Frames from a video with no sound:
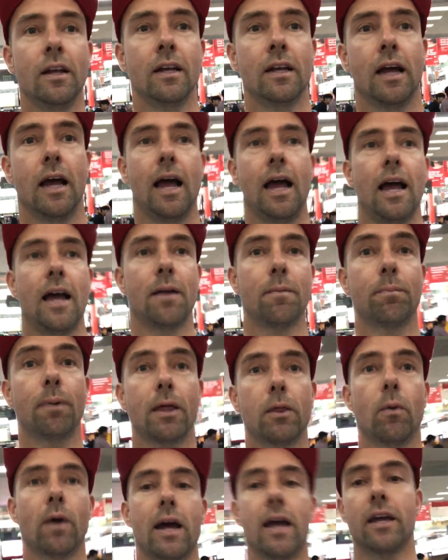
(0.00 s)
And by the
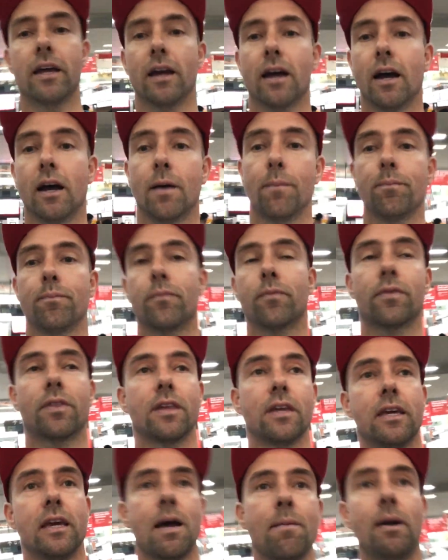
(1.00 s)
way,
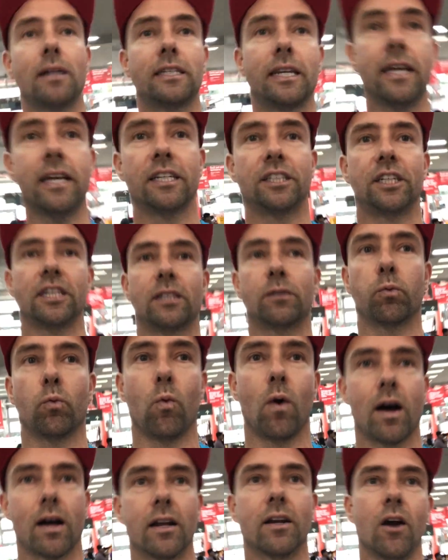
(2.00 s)
the MRT is just
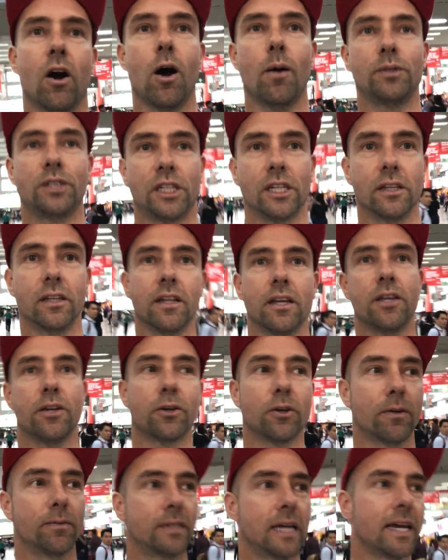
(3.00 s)
one option that you
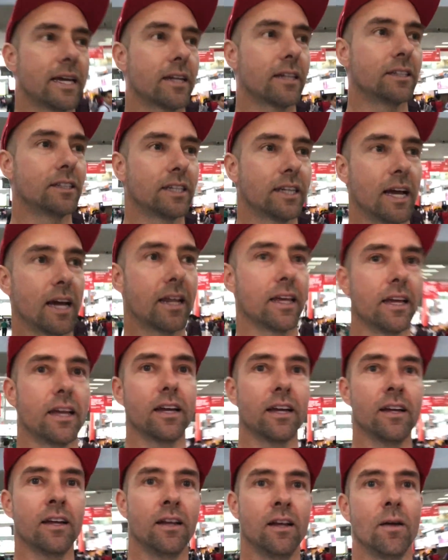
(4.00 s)
could have taken to get here
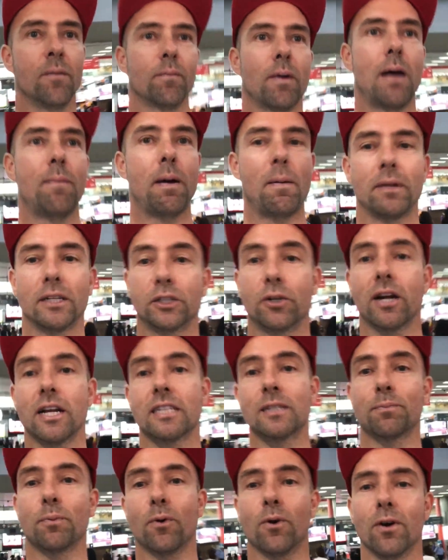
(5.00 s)
by public
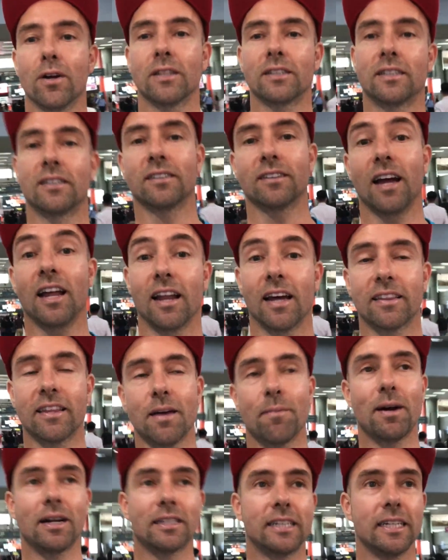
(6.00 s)
transport. I like the
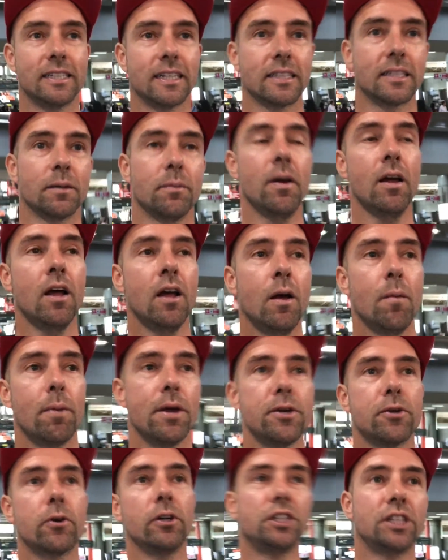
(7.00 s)
MRT system, but you
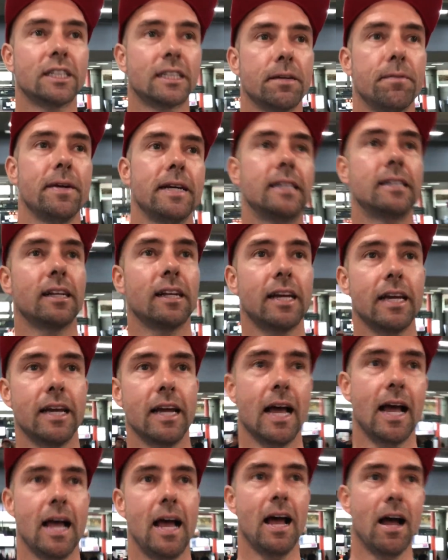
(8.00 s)
could just have easily
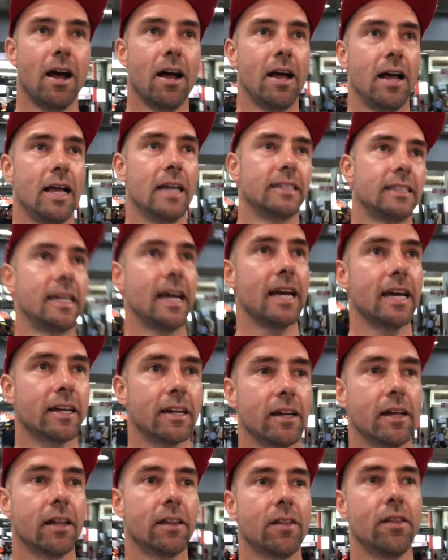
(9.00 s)
has
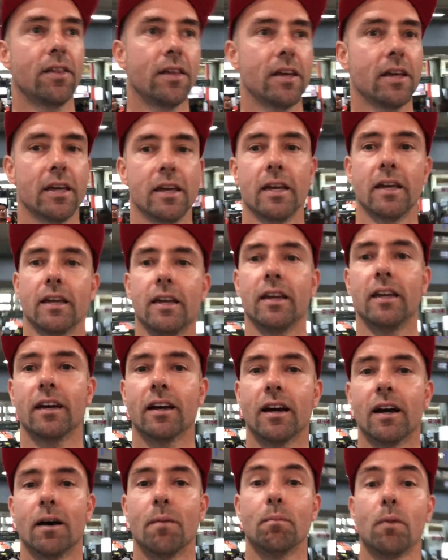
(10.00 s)
taken the
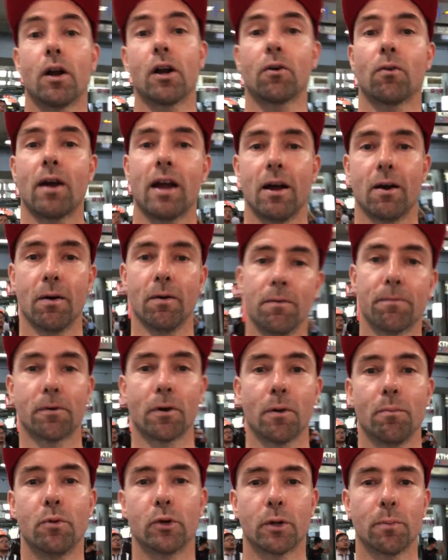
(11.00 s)
monorail from
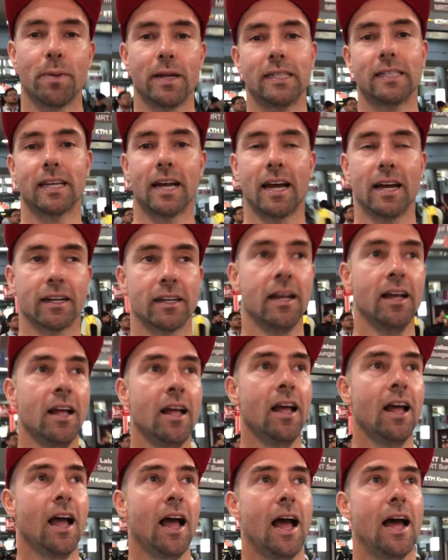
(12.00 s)
Bukit Bintang.
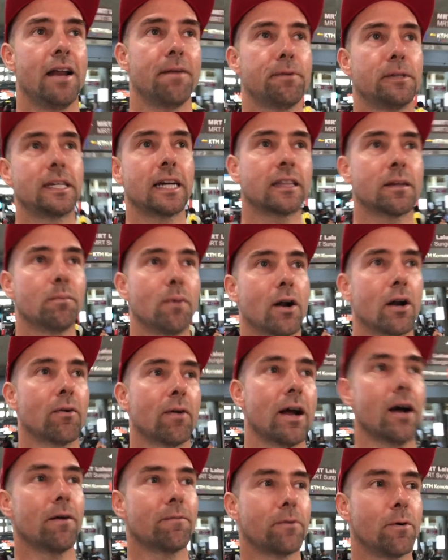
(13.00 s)
And if you take the
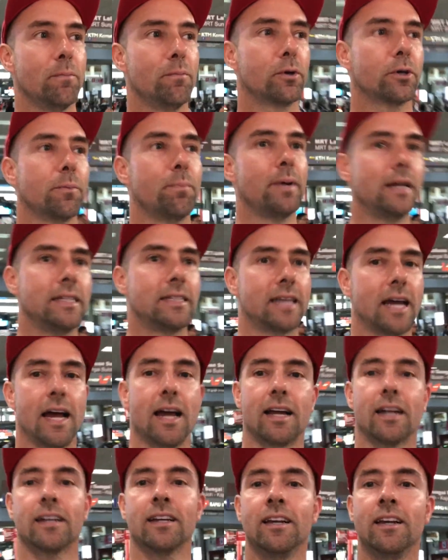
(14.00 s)
monorail from Bukit Bintang